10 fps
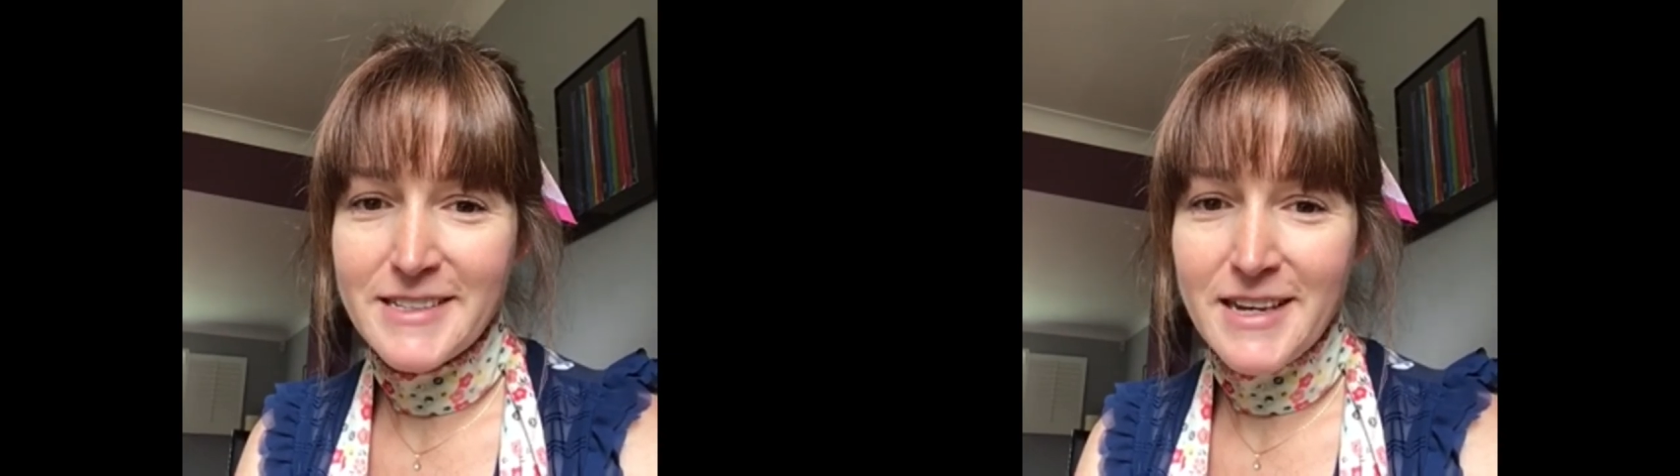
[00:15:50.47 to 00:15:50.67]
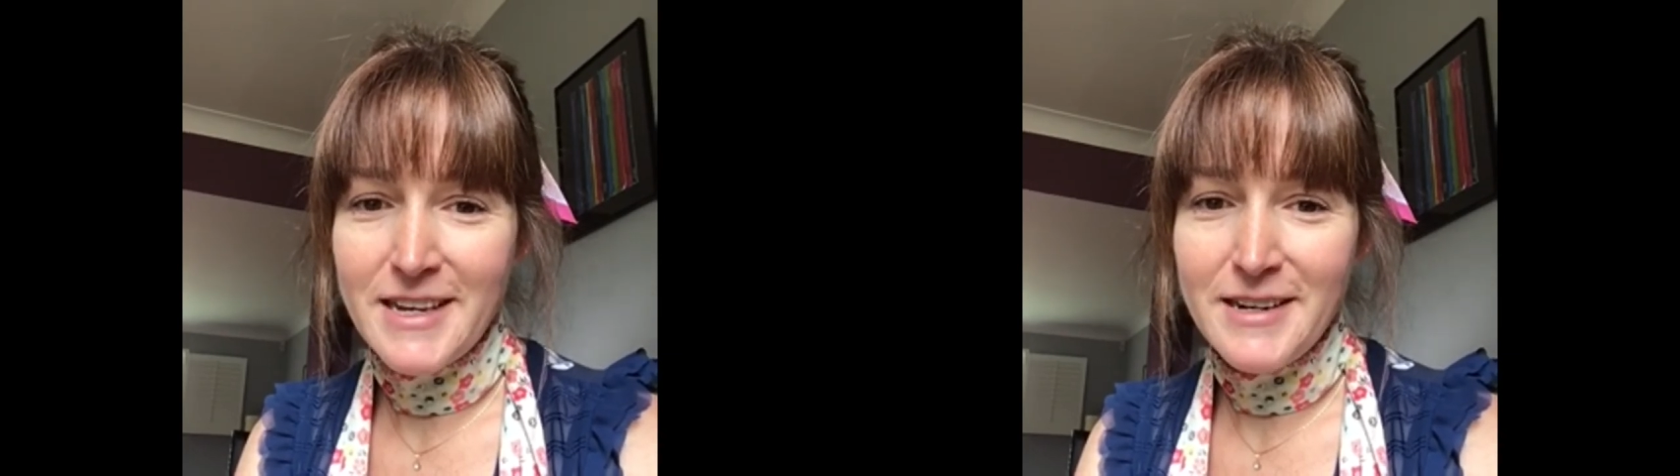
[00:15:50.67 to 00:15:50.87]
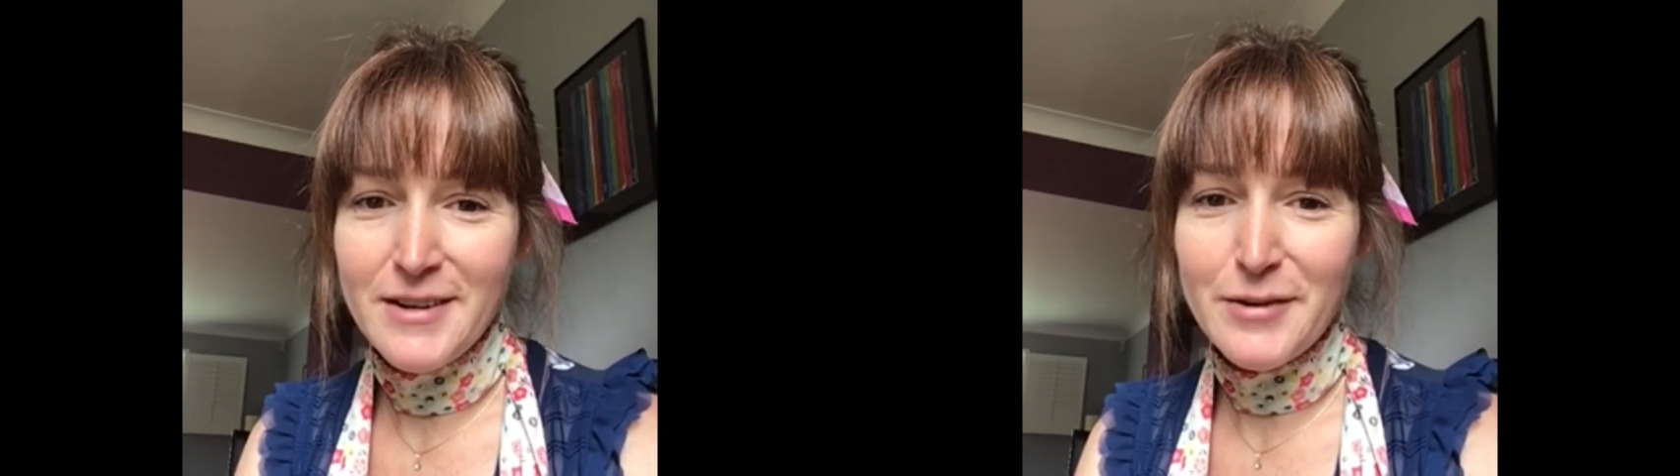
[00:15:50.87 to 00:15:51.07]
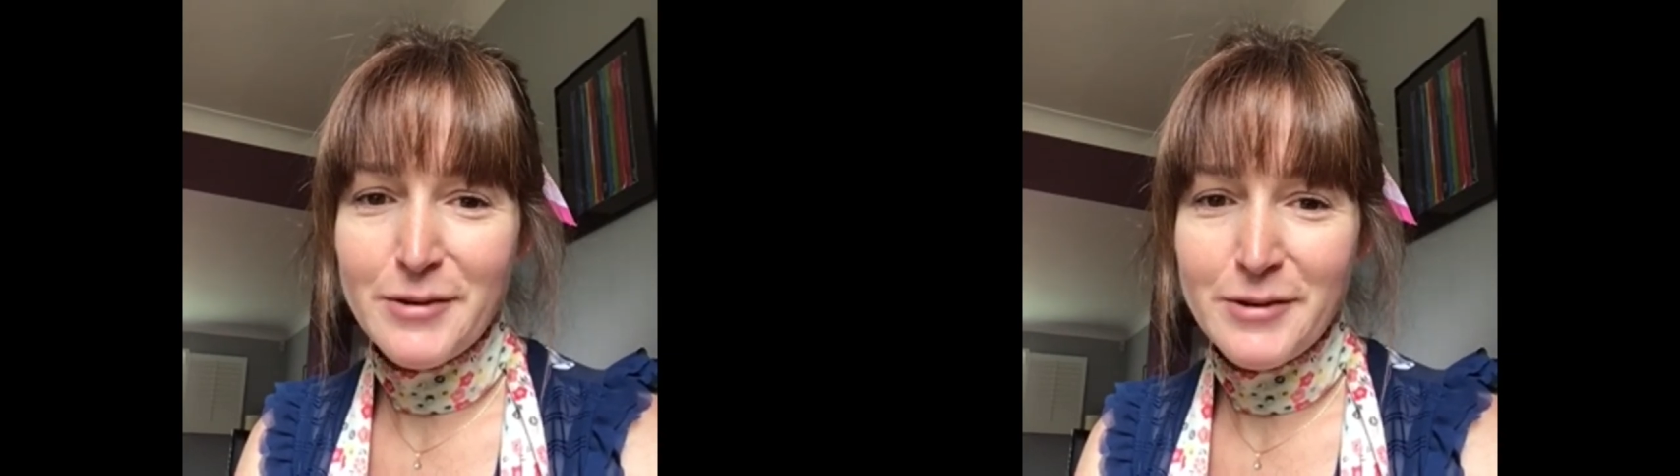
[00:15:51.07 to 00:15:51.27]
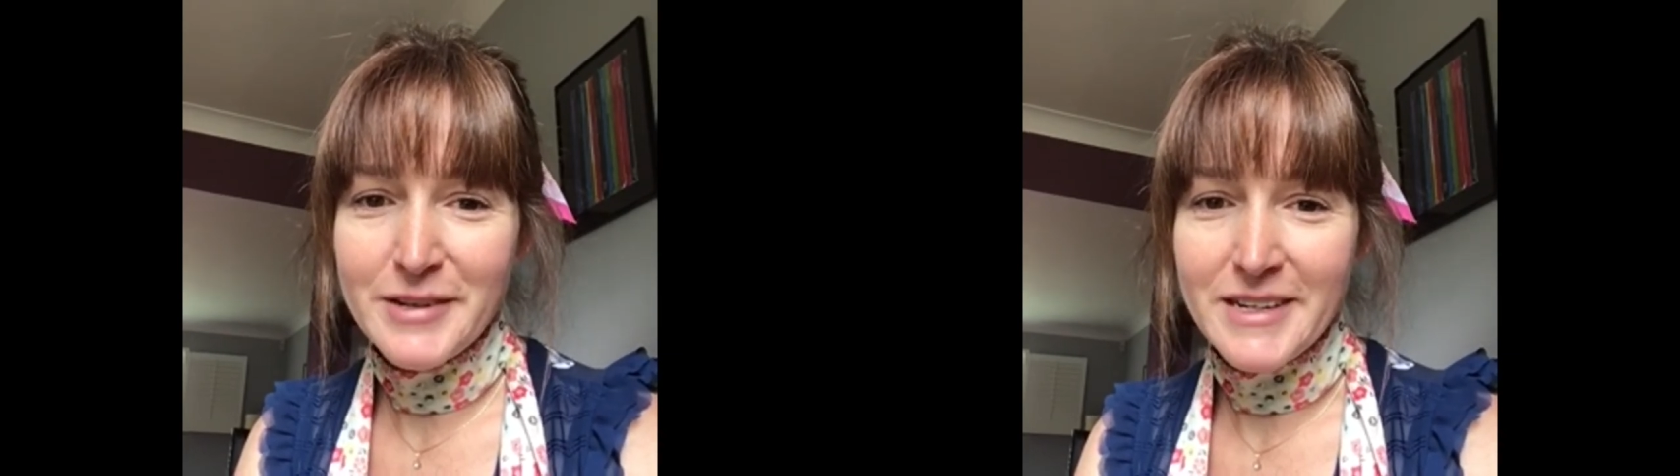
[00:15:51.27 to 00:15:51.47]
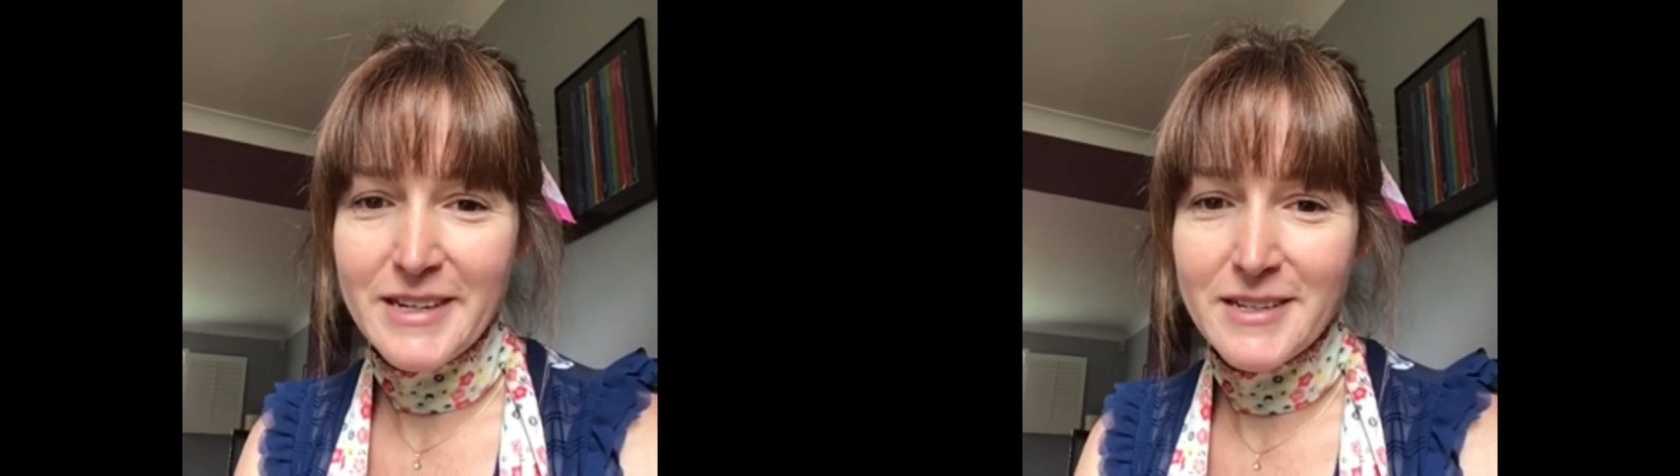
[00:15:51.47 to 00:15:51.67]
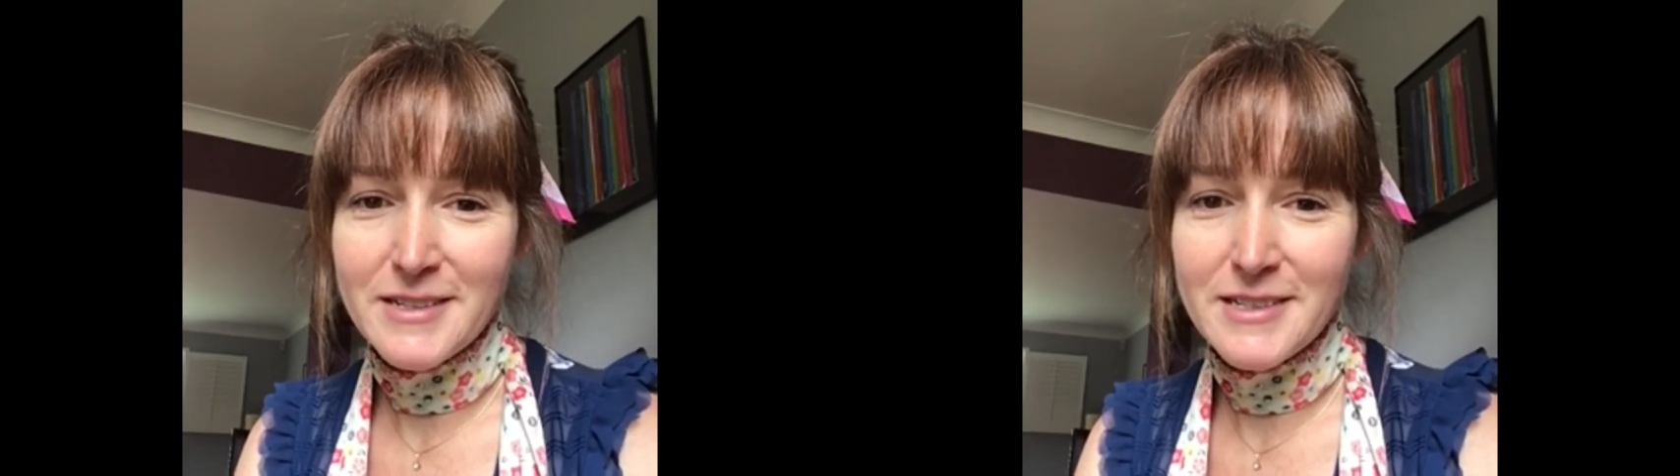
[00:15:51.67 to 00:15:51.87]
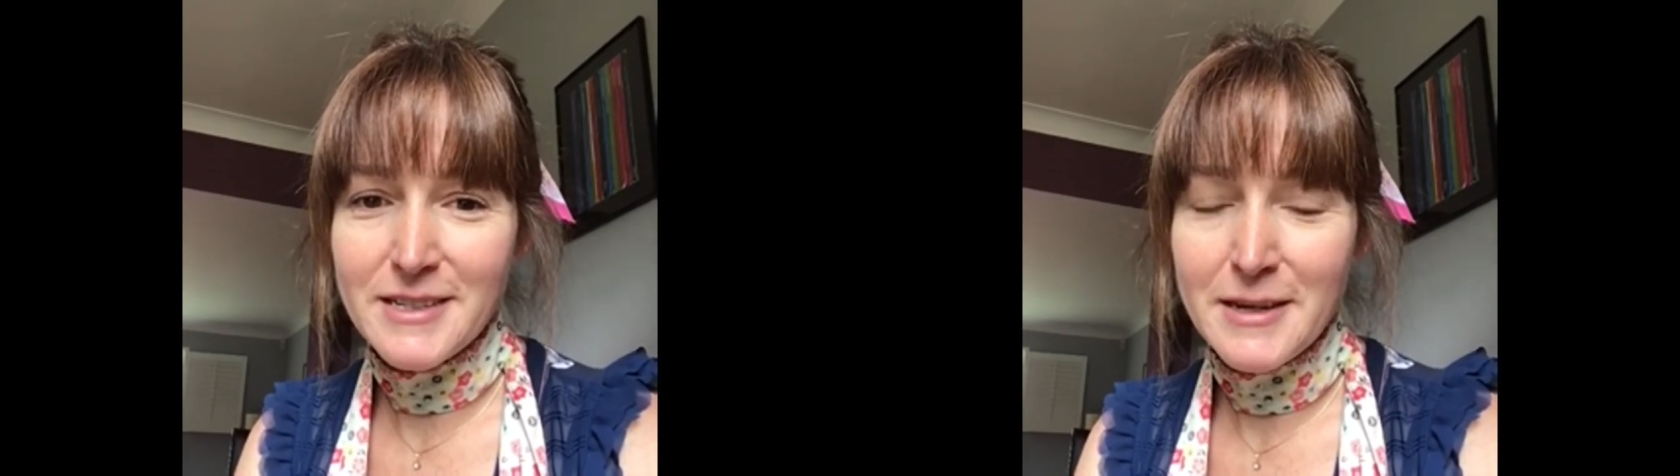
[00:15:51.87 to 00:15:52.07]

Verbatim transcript: in August.